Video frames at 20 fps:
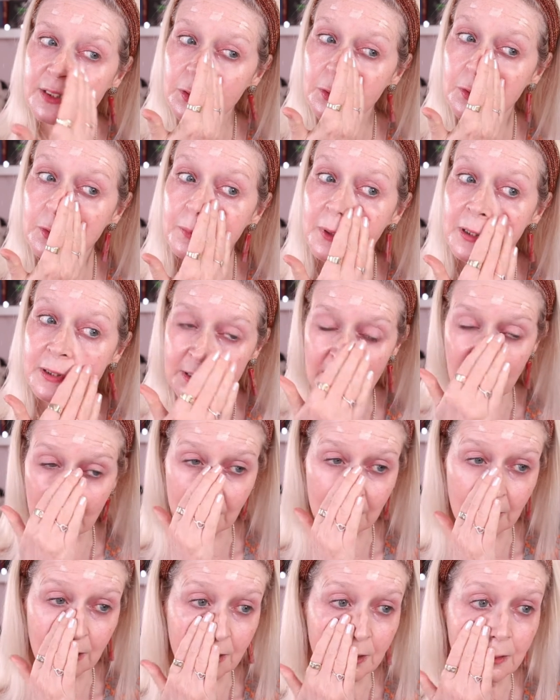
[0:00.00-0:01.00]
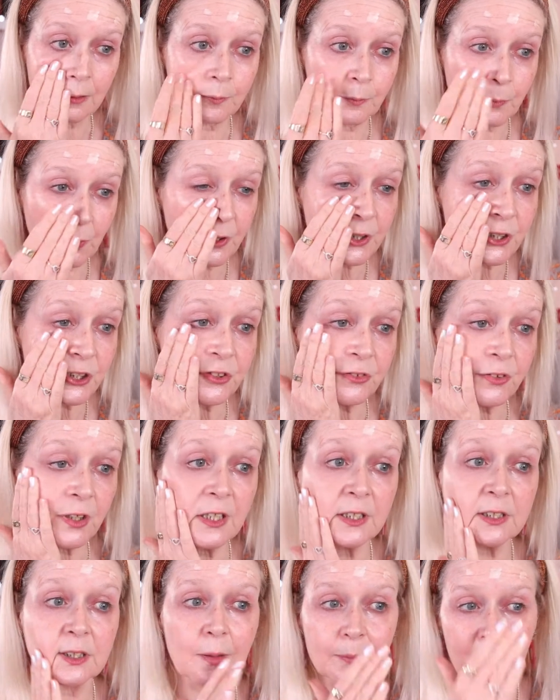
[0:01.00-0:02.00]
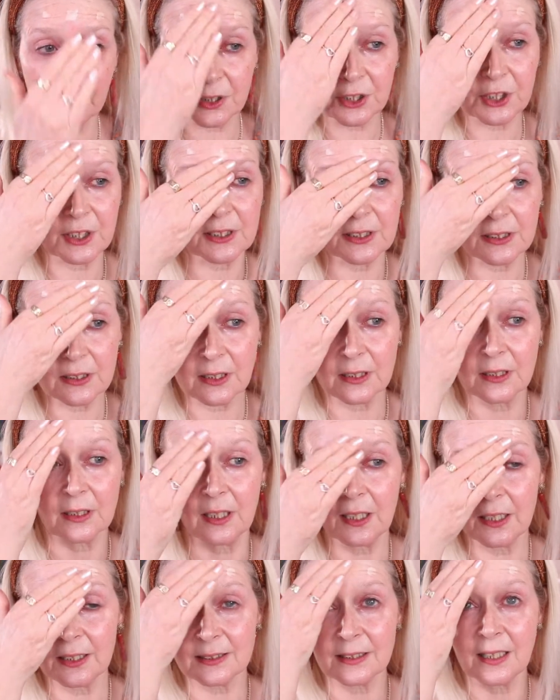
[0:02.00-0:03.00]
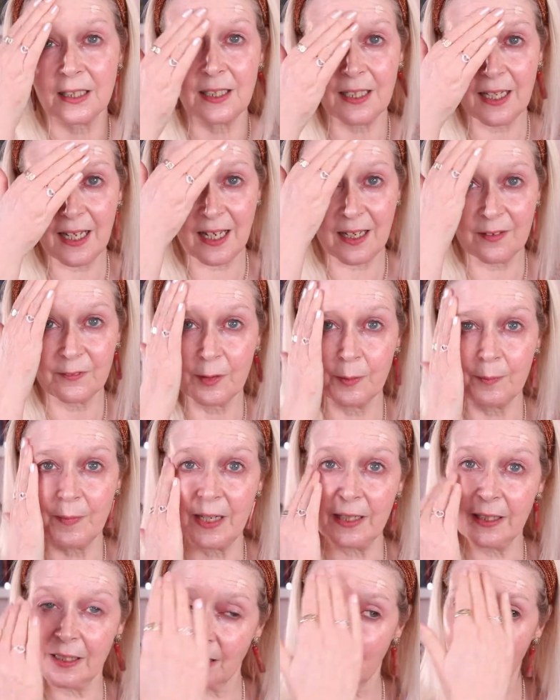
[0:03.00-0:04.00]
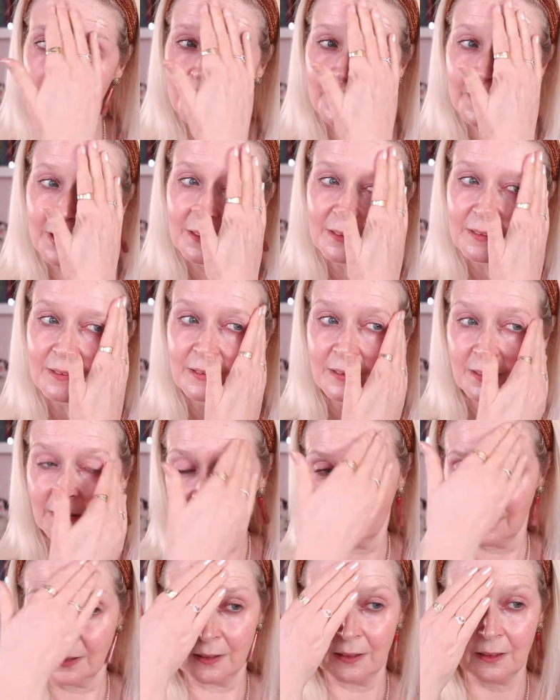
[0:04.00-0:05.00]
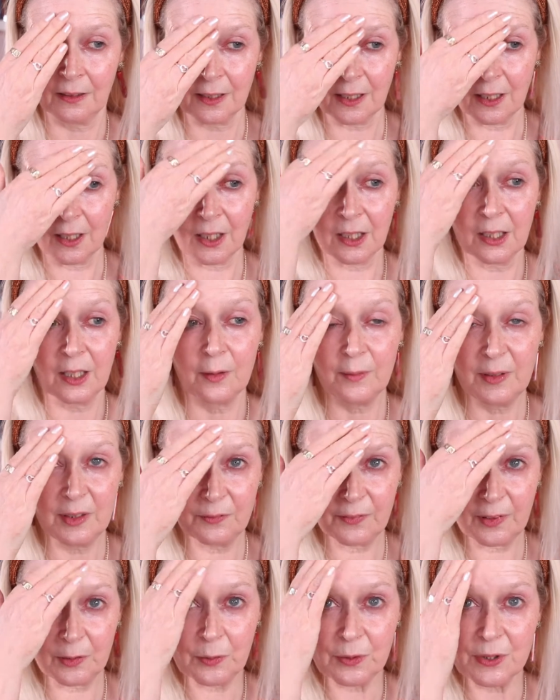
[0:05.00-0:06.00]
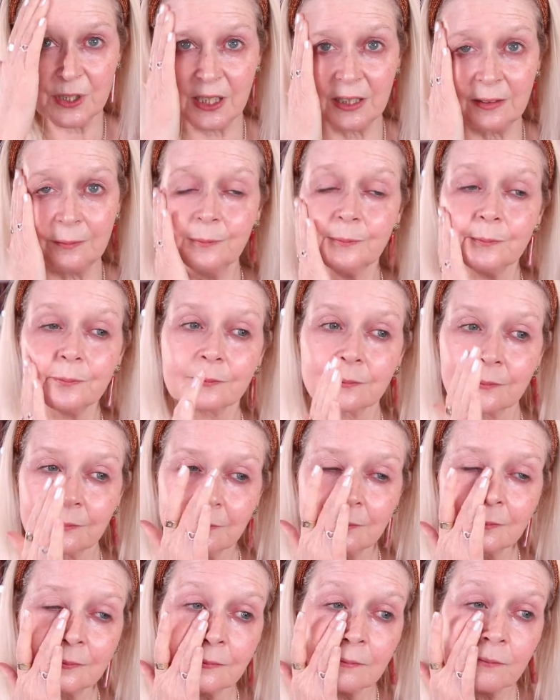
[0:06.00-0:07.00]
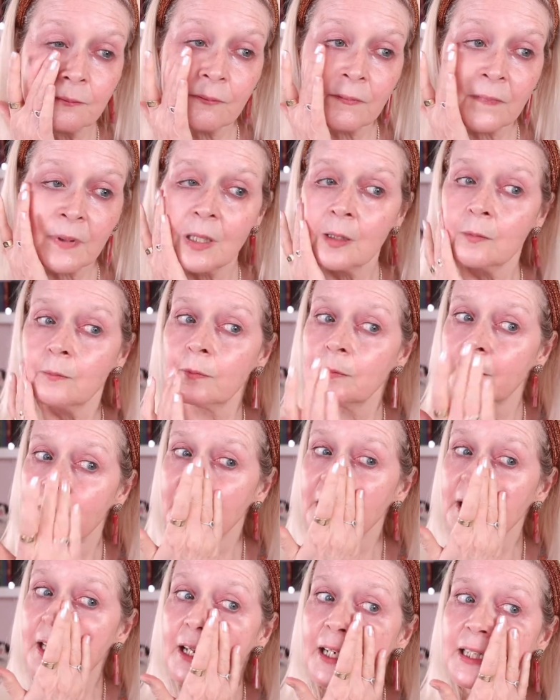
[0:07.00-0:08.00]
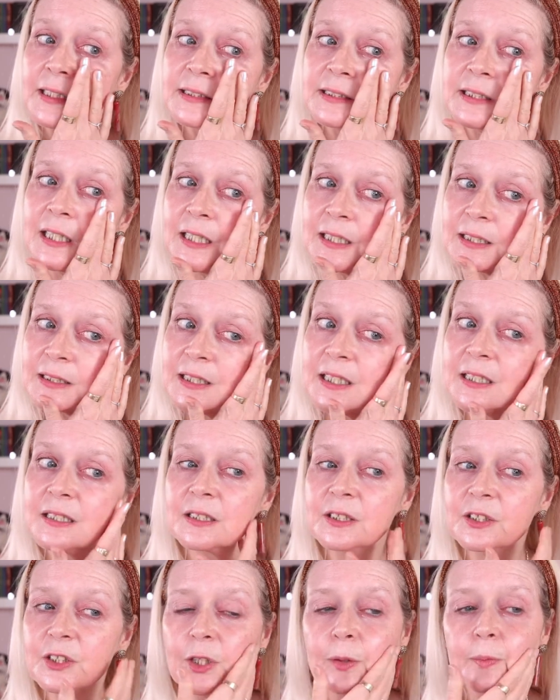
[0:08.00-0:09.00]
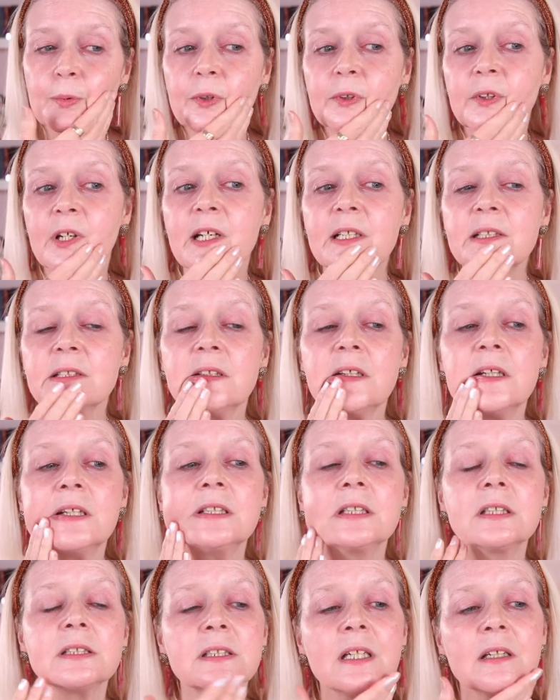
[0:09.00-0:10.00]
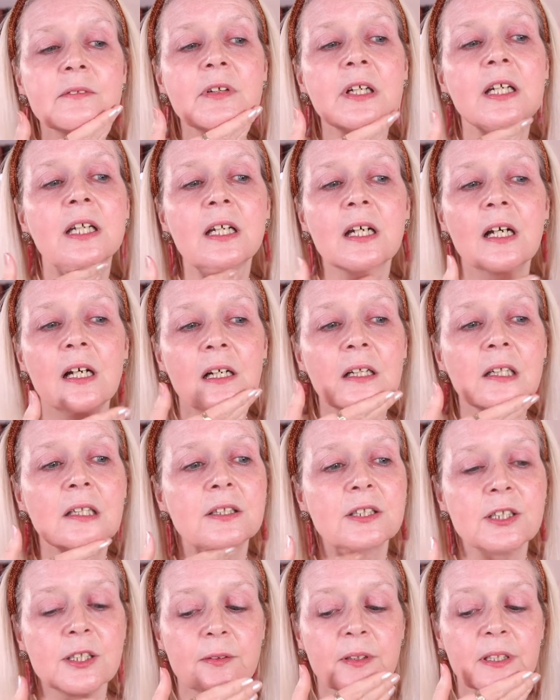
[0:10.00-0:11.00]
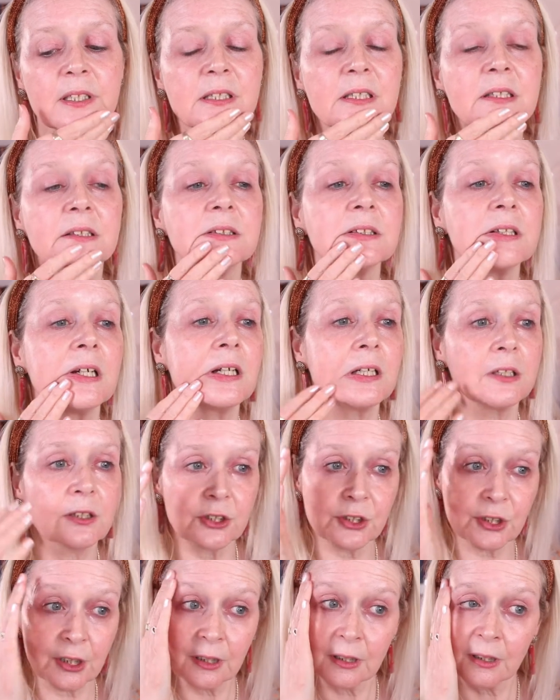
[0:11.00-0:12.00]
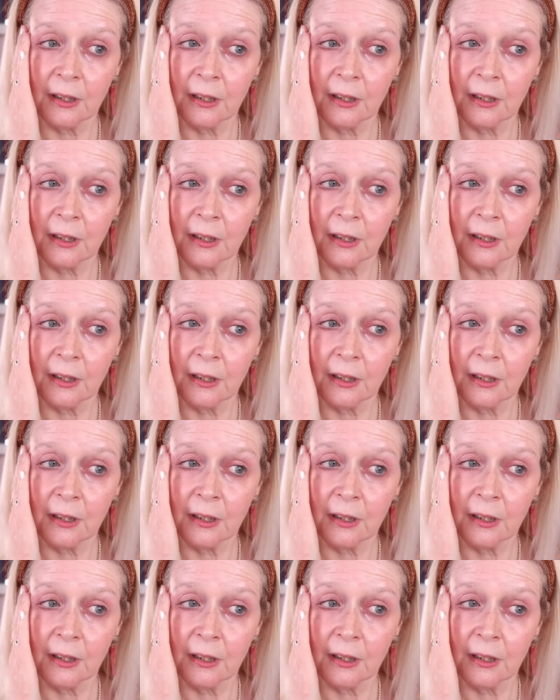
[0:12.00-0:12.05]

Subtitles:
it almost like a moisturiser, but just as a layer for makeup, like a glowy filter. But yeah, it sinks in super easily. It doesn't have any colour to it as such.